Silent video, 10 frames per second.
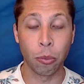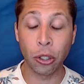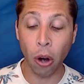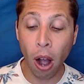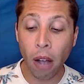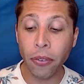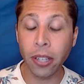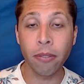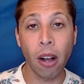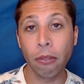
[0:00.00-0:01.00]
which often
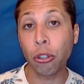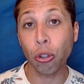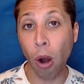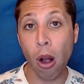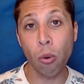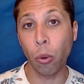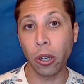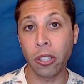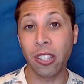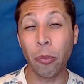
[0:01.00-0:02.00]
involve strong
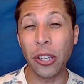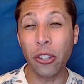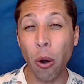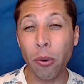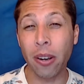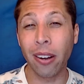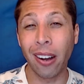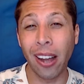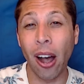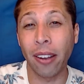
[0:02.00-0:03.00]
words that we don't,
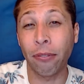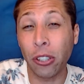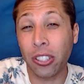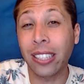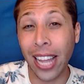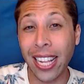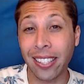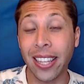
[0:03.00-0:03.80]
uh, at first glance,